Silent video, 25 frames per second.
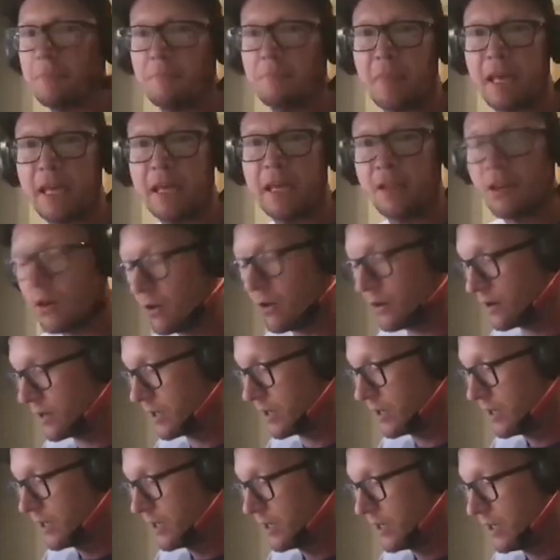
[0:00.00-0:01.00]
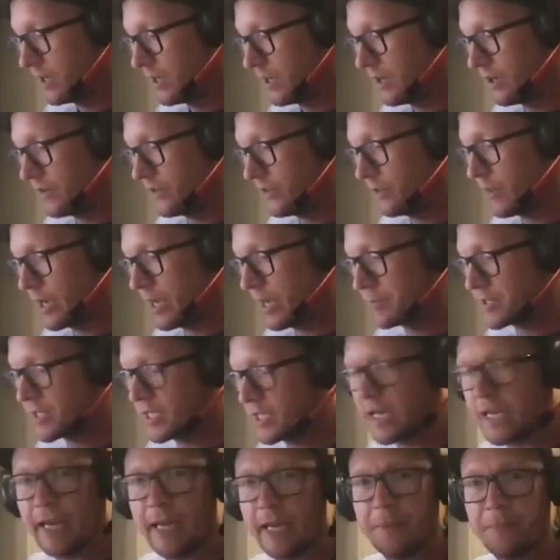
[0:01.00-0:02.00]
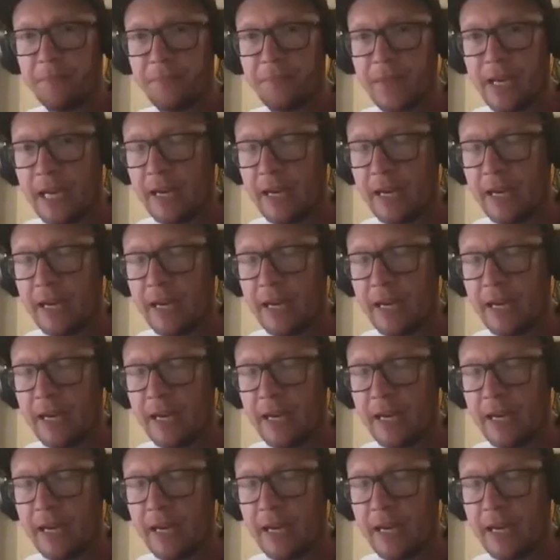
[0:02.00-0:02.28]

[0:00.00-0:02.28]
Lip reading: a Wielong on the website.